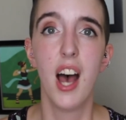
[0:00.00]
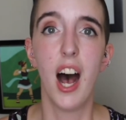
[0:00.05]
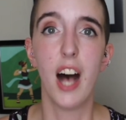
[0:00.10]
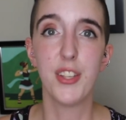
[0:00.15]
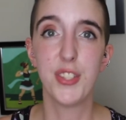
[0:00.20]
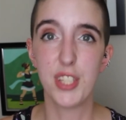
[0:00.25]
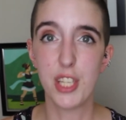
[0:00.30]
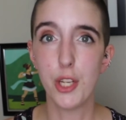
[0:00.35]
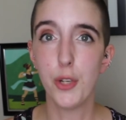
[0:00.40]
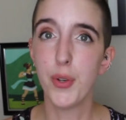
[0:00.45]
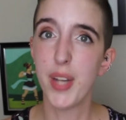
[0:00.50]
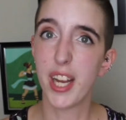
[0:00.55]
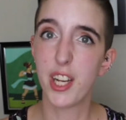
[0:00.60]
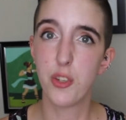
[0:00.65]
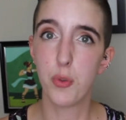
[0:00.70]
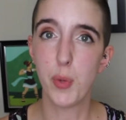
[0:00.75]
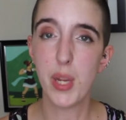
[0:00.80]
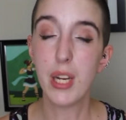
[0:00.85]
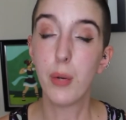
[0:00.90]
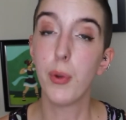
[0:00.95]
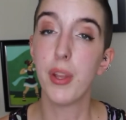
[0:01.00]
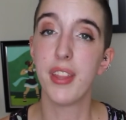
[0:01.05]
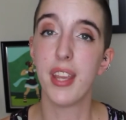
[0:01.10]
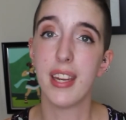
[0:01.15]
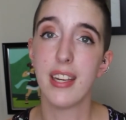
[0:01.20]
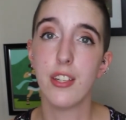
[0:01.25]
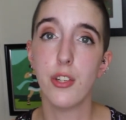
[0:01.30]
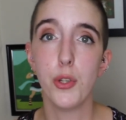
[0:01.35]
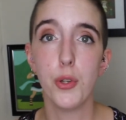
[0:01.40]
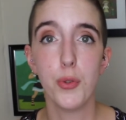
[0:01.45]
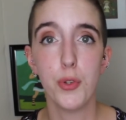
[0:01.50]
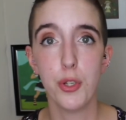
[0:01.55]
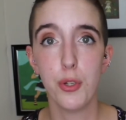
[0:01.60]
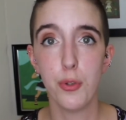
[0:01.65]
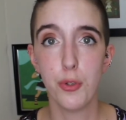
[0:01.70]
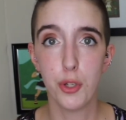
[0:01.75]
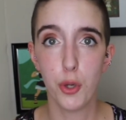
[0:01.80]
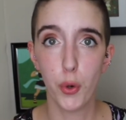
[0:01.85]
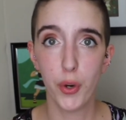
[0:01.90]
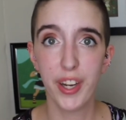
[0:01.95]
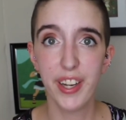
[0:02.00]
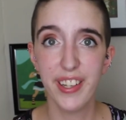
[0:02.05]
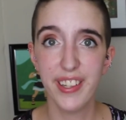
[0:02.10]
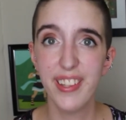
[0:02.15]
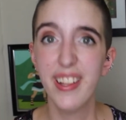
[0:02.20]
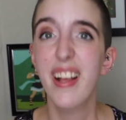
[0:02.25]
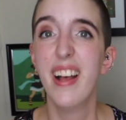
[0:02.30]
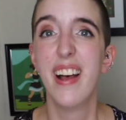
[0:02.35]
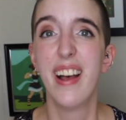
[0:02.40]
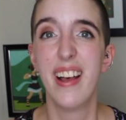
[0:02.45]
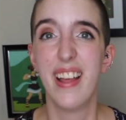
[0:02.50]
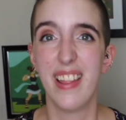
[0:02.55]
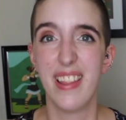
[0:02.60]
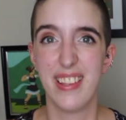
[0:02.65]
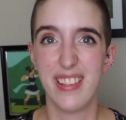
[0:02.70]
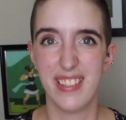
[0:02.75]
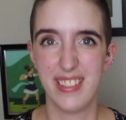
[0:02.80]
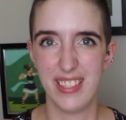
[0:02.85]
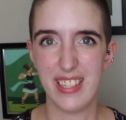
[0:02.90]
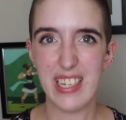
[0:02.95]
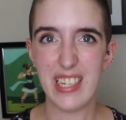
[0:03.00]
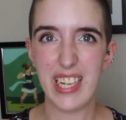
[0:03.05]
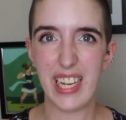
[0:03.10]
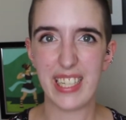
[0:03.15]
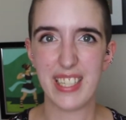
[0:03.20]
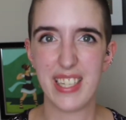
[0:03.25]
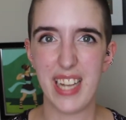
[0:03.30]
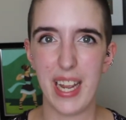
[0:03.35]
I'll see you next week with a new tutorial. See you next